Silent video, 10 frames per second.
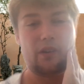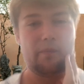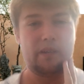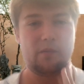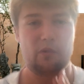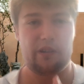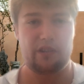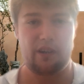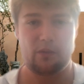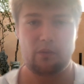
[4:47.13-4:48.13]
made some great
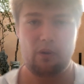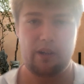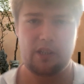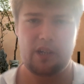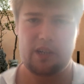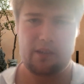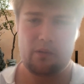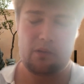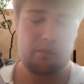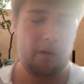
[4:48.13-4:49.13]
signings with Ryan Cherky,
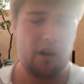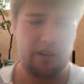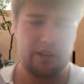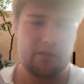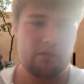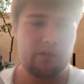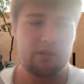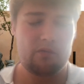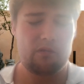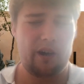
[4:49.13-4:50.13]
which was a bargain.
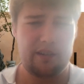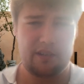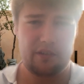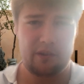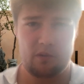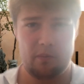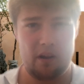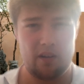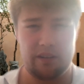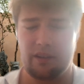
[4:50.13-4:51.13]
Reinders, I think it was a
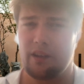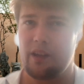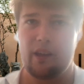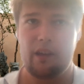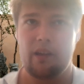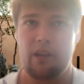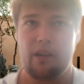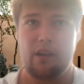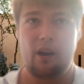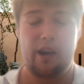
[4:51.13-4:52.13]
bargain.
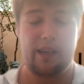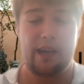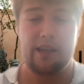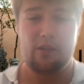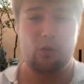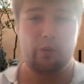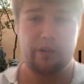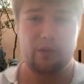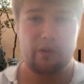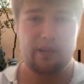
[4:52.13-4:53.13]
Nori
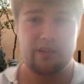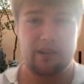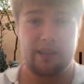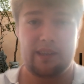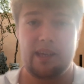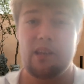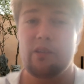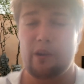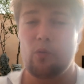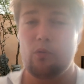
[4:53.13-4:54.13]
is a great signing.
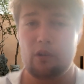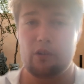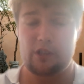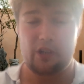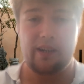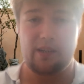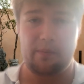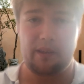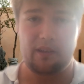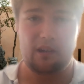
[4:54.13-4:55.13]
They all looked shined a
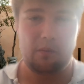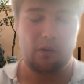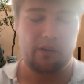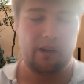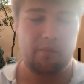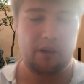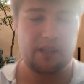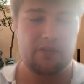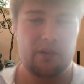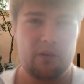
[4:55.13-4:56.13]
bit at the Club World Cup, but I
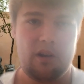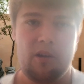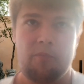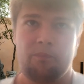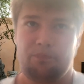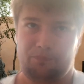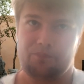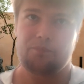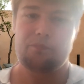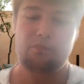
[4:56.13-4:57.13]
just feel
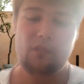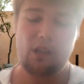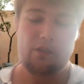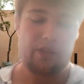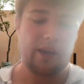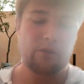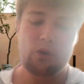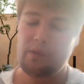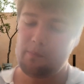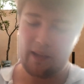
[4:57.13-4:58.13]
they have too
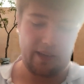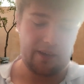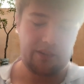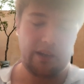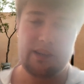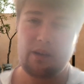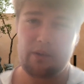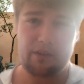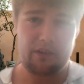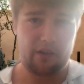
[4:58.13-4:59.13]
many players. They didn't get
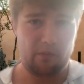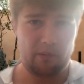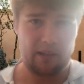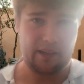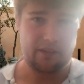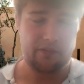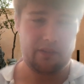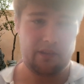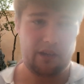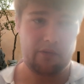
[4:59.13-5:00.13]
rid of enough players
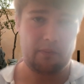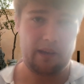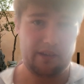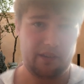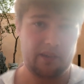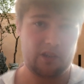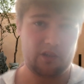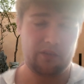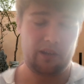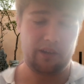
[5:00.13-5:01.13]
that they should
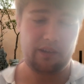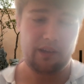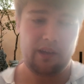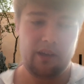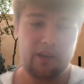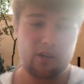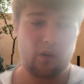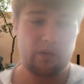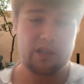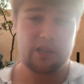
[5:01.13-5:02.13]
have done.
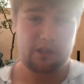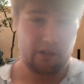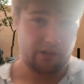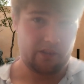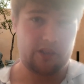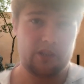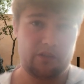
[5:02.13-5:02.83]
Kovacic, Gundogan should have